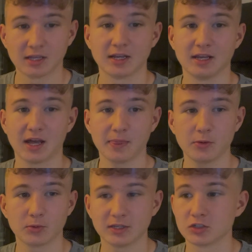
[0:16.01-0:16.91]
an
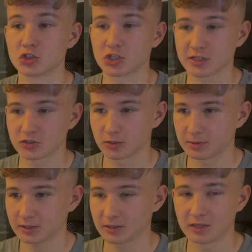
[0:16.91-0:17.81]
underrated chess
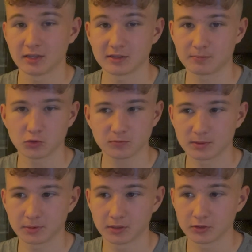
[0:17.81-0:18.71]
topic that most
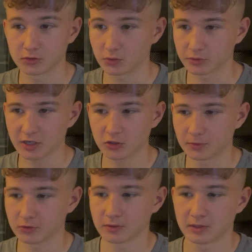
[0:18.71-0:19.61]
people don't care about.